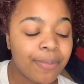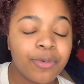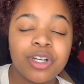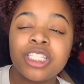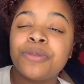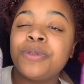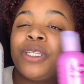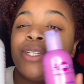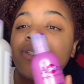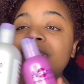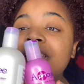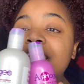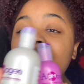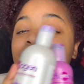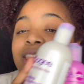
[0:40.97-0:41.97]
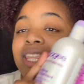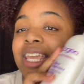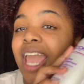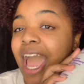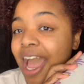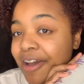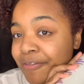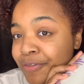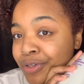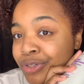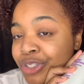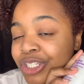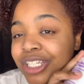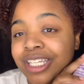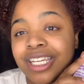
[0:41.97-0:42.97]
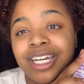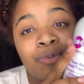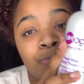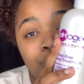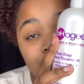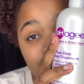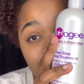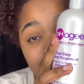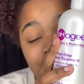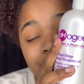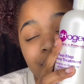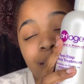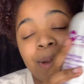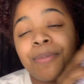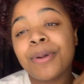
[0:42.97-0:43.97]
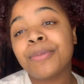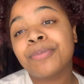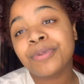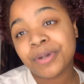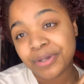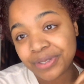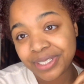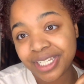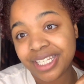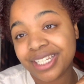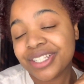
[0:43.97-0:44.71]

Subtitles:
going to be using the Aphogee two-step protein